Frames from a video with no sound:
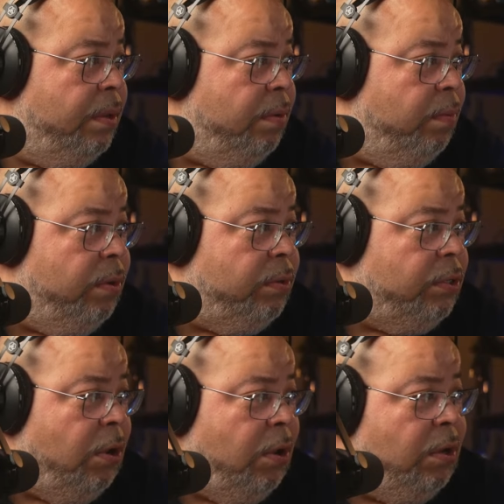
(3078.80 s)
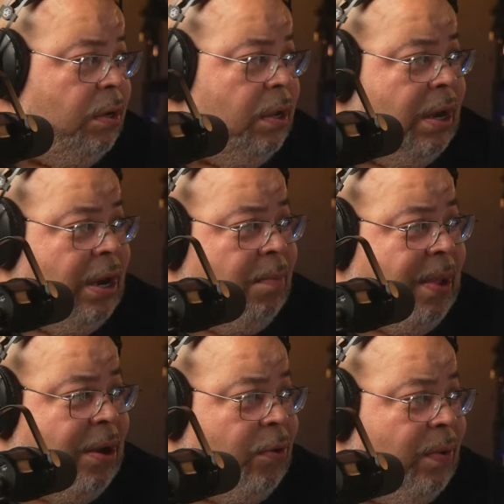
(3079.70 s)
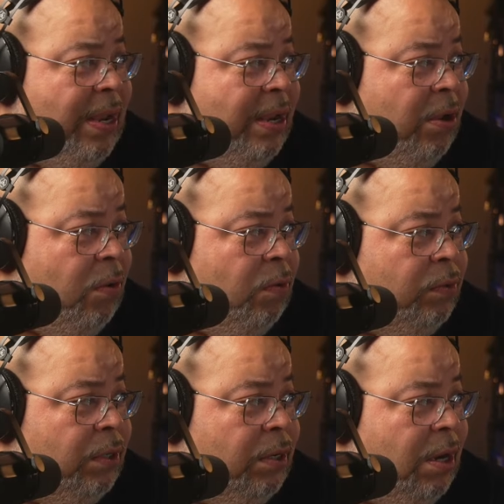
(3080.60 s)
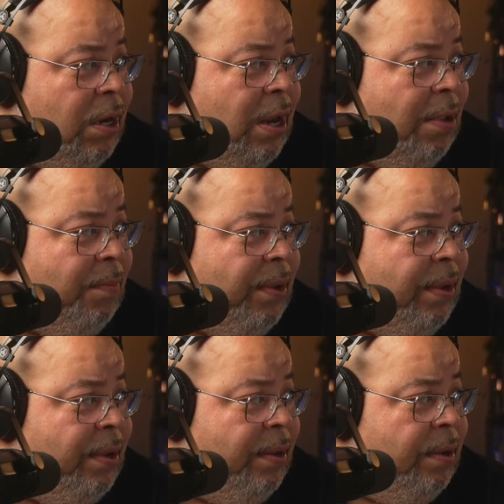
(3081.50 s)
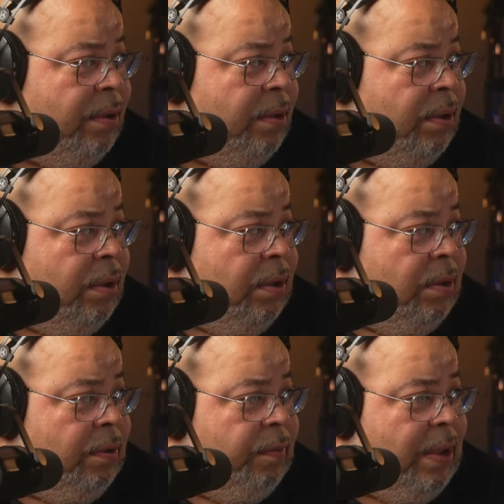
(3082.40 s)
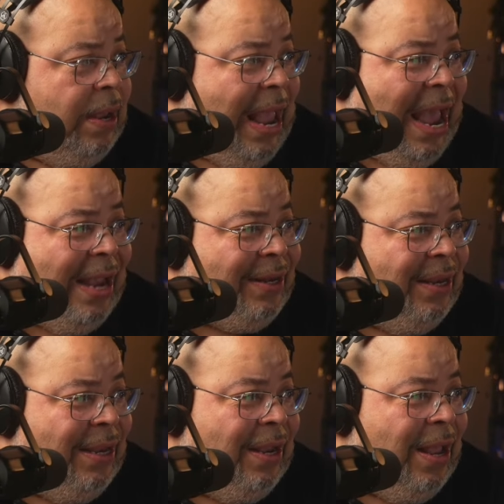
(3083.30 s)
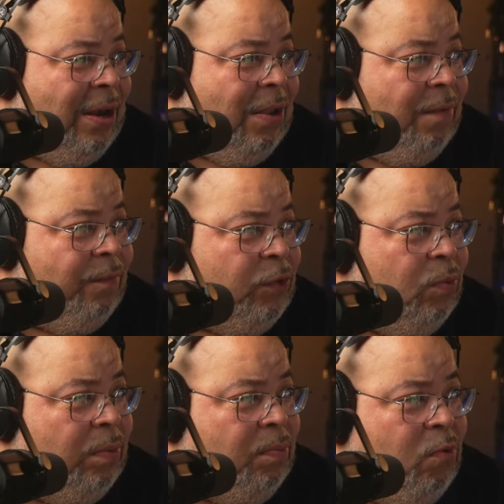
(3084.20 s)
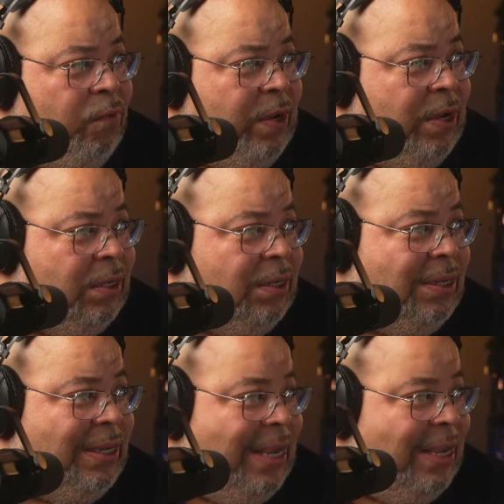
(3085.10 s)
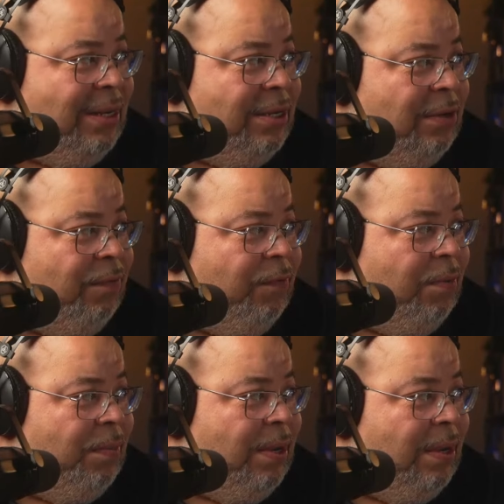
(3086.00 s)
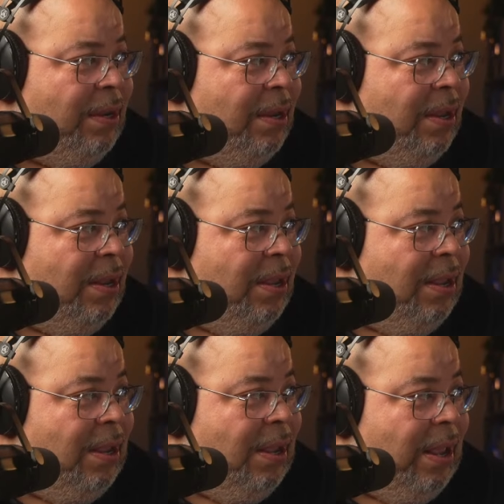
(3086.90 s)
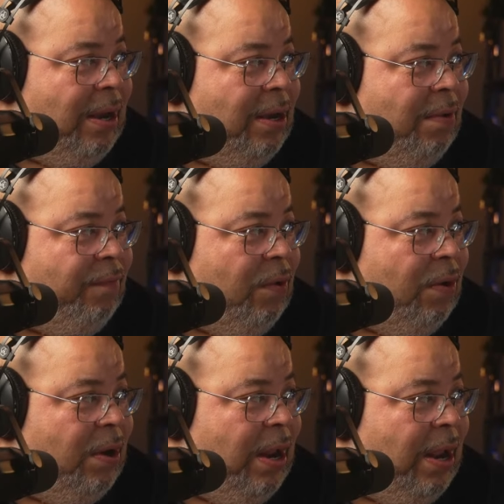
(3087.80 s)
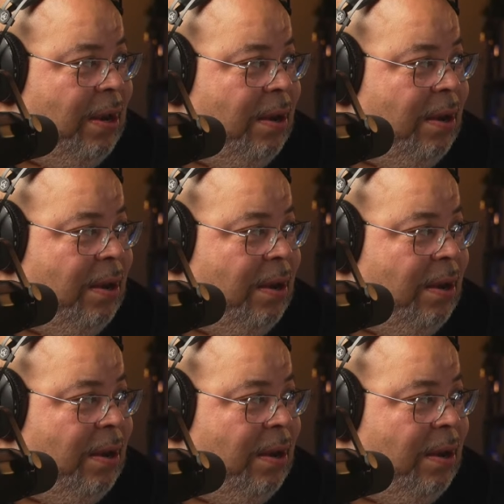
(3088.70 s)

Real talk. It ain't about no egos or none of that, man acting. I love shooting movies and skits. You feel me? I love all of that.